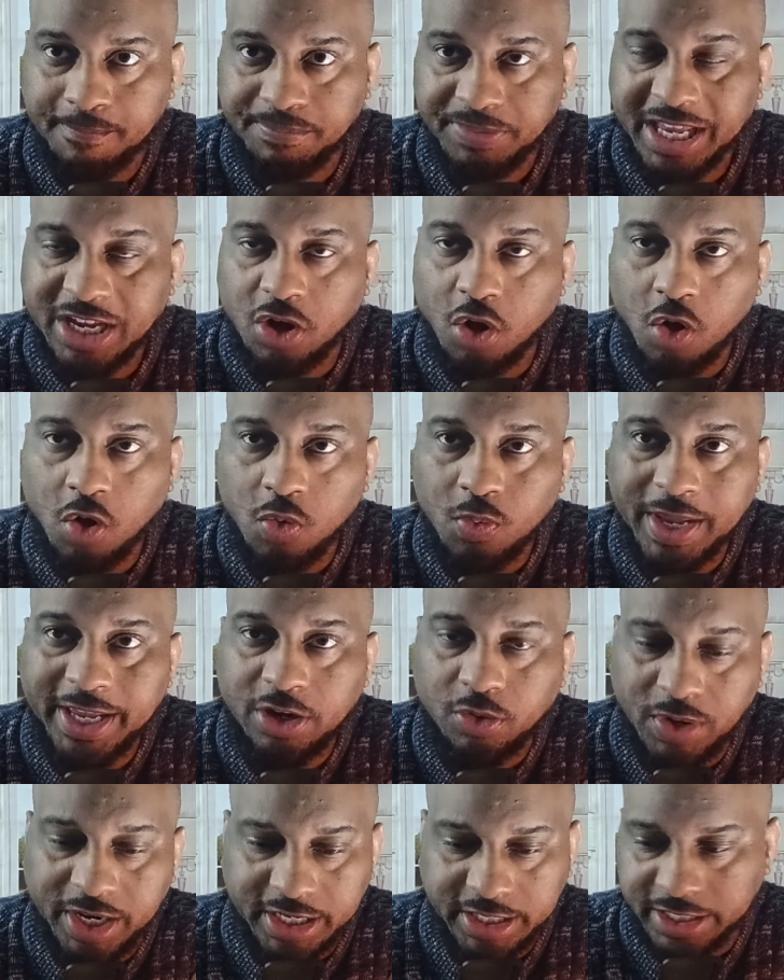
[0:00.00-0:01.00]
They go away
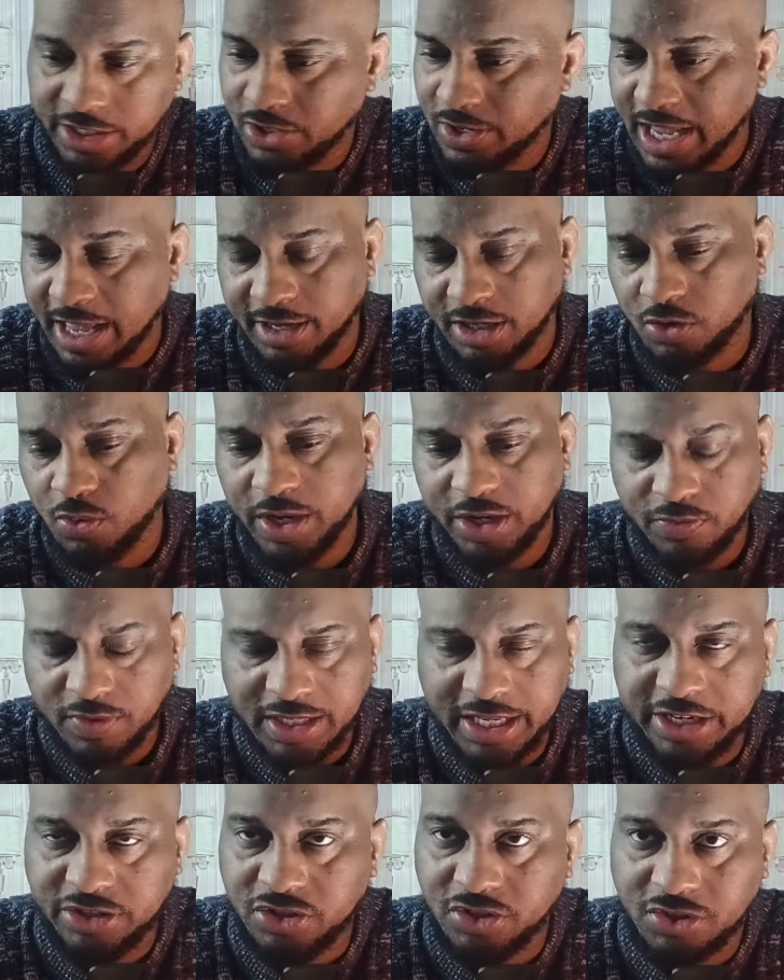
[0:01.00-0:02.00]
quickly. You got a quick
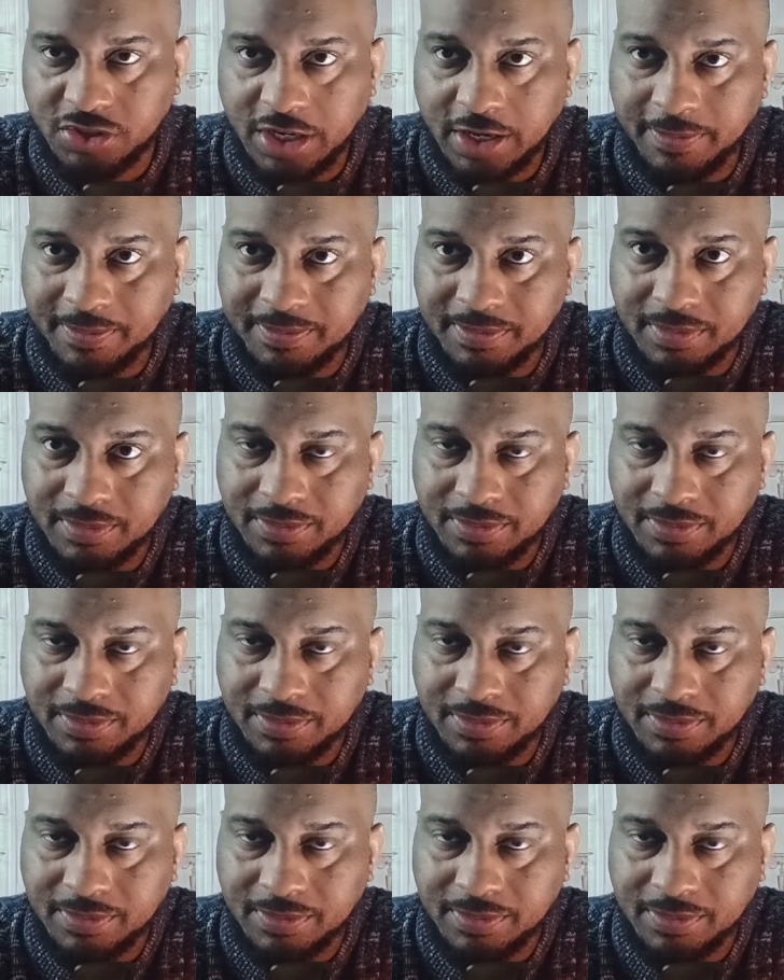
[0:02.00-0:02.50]
relationship.